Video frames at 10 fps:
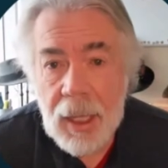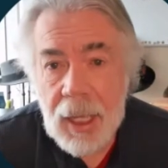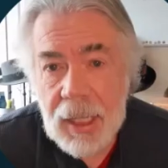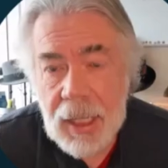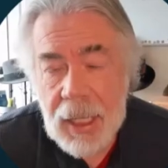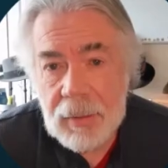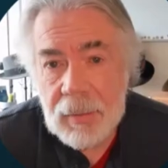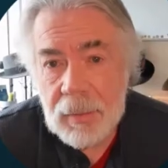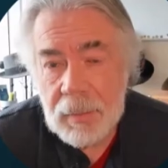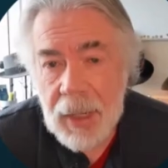And
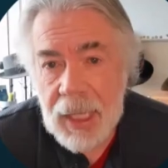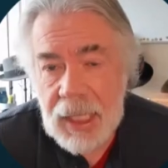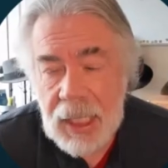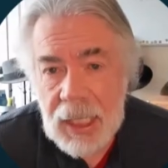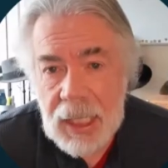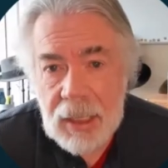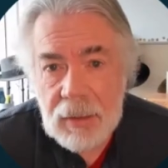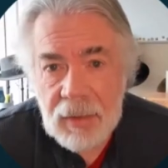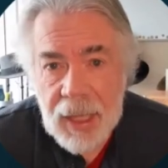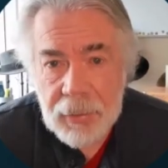then by the end
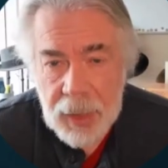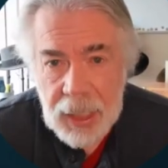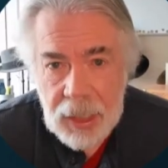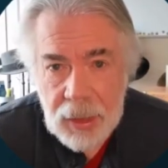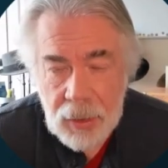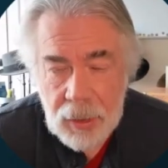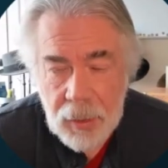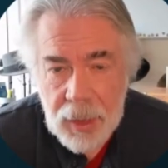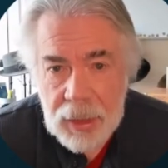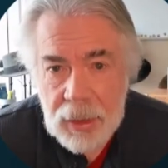of that week, you're
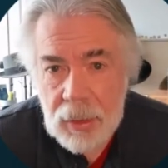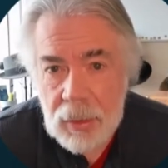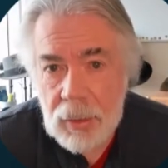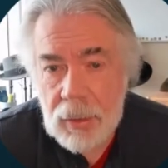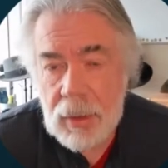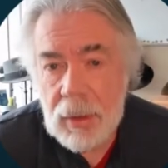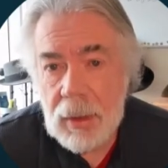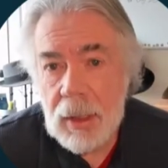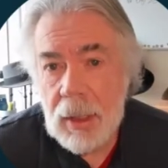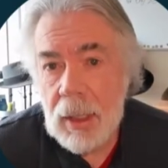going to
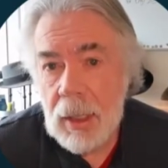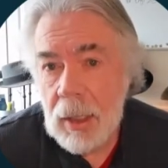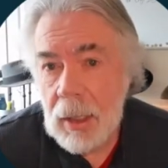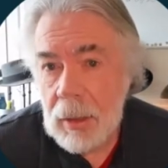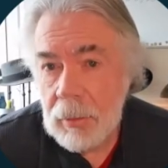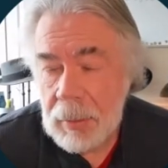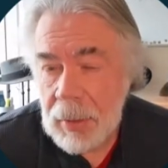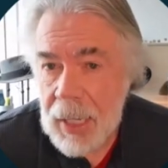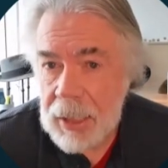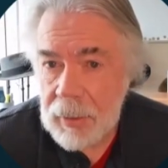
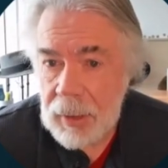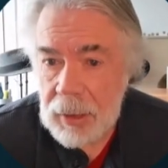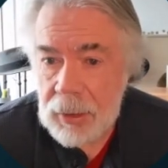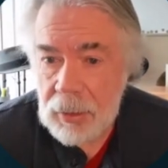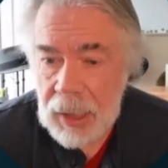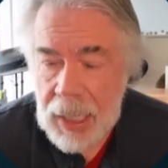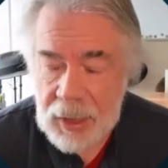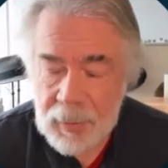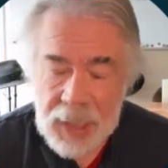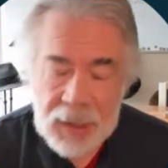reply to at least 2
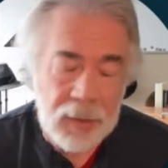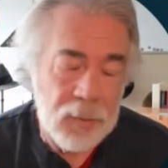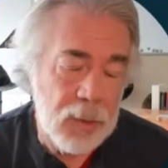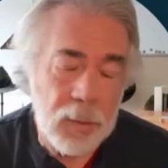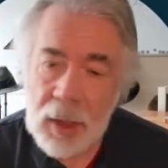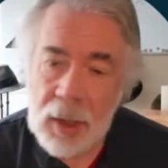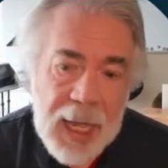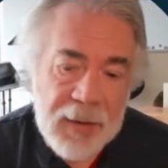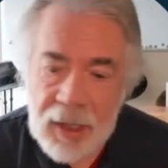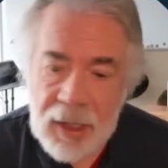classmates. And we're going
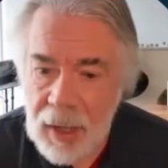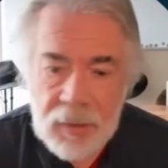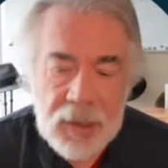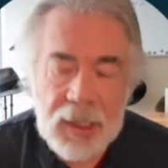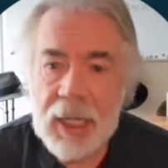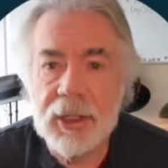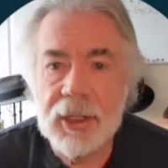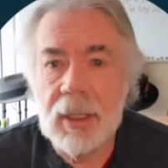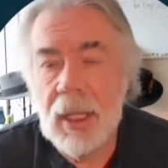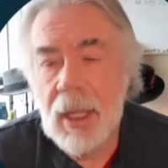to have a
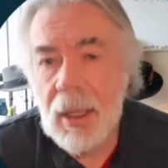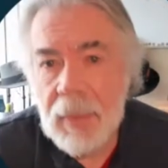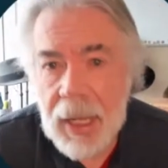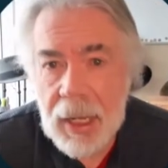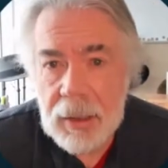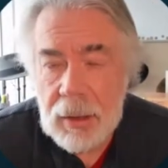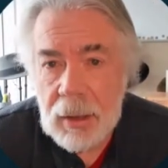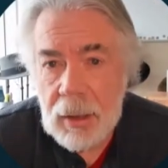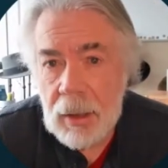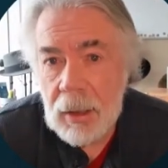conversation about
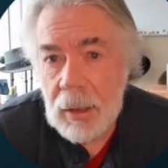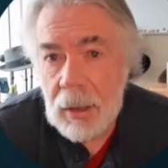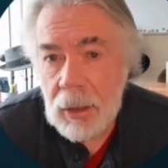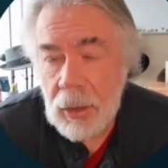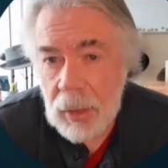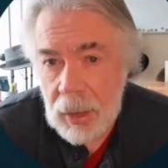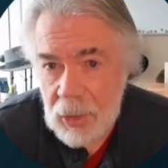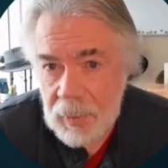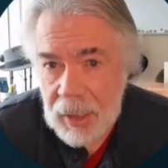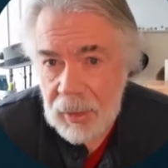your
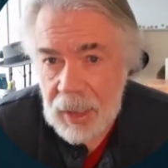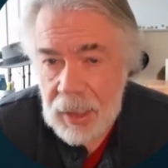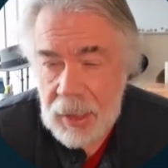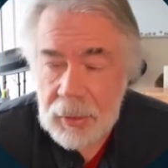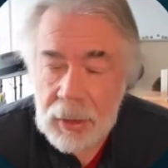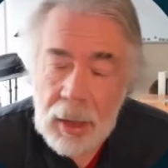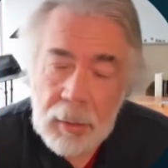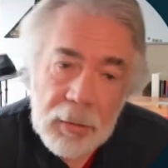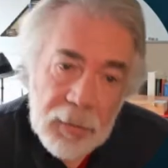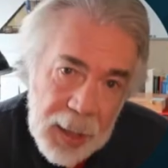experience. You're going
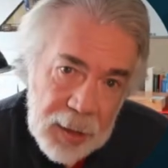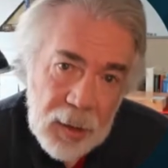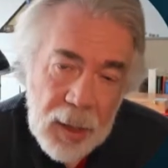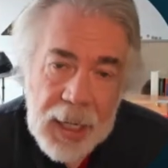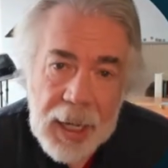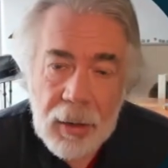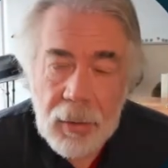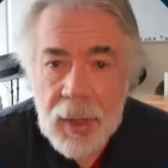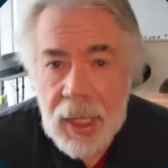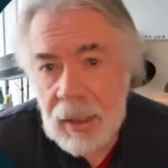to reflect on how
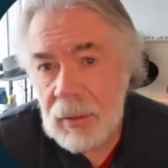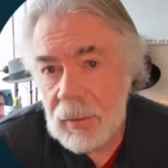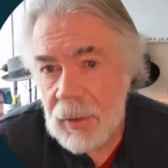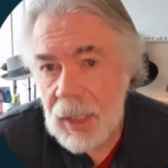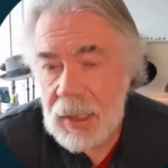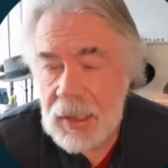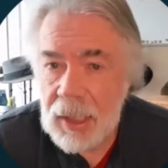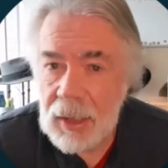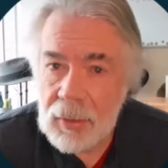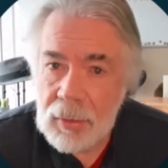it went, things
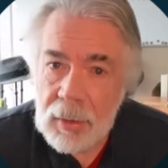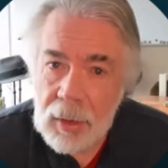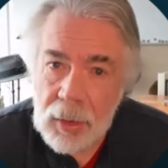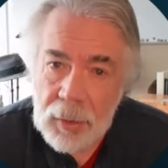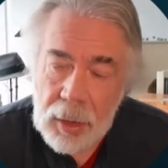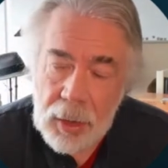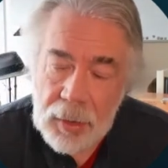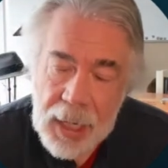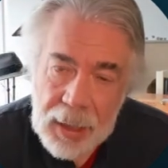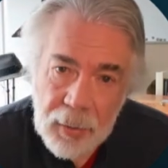that your
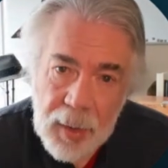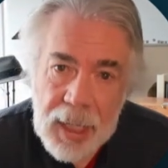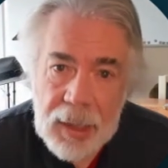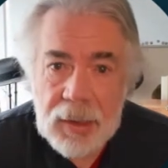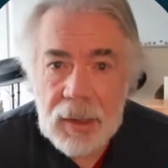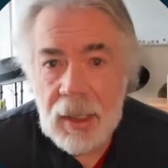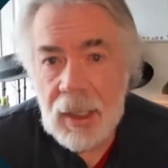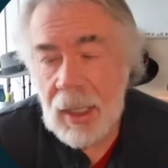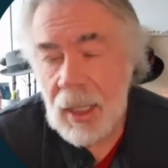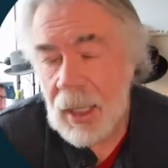takeaways.
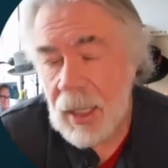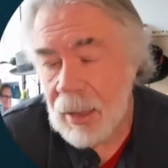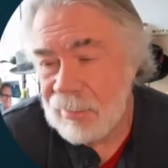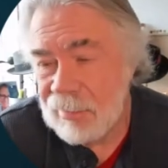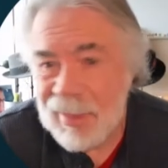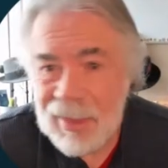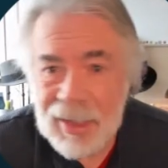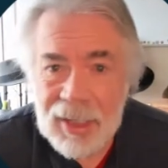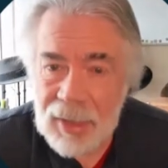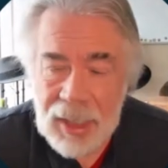
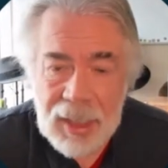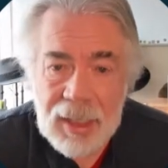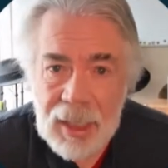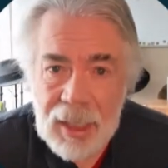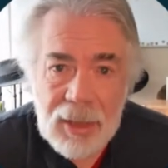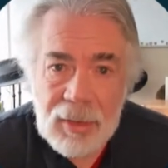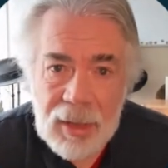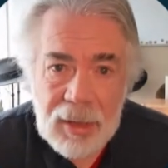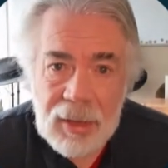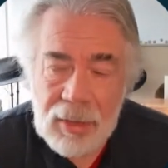
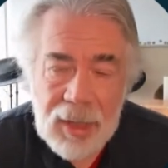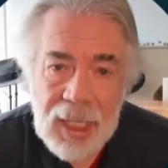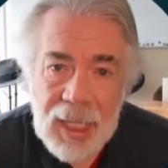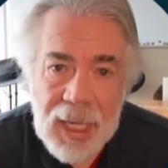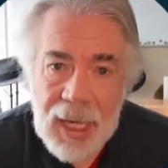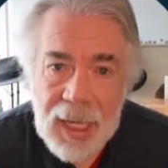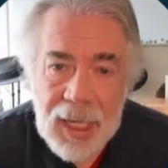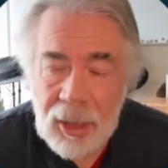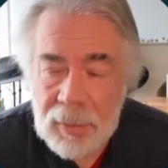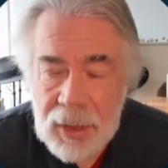Do you think AI
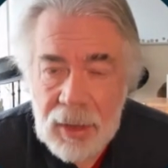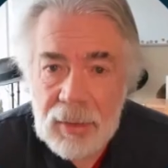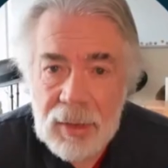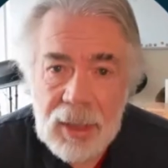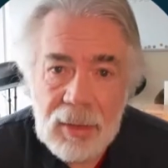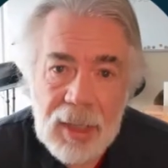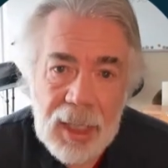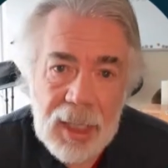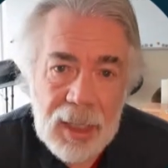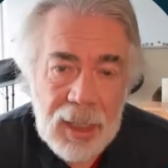helped you? Do you
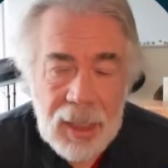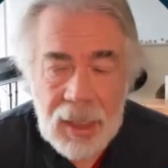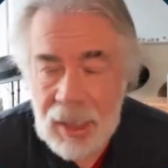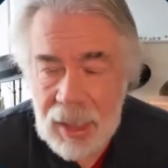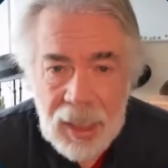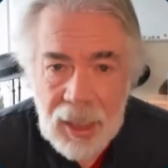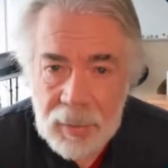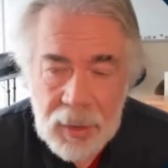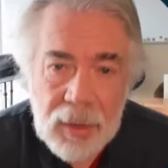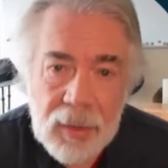think it didn't
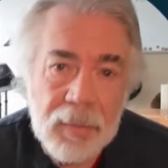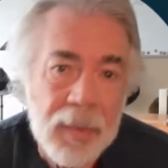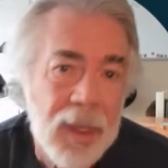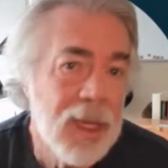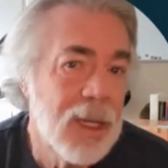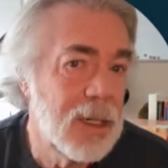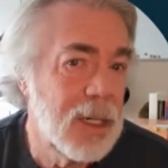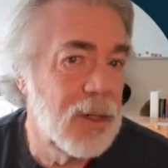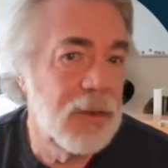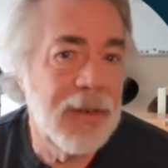help you?
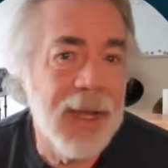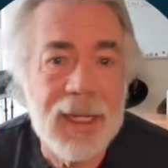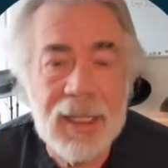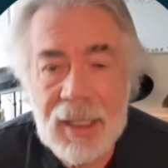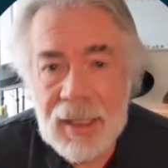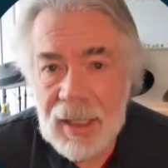Did you find it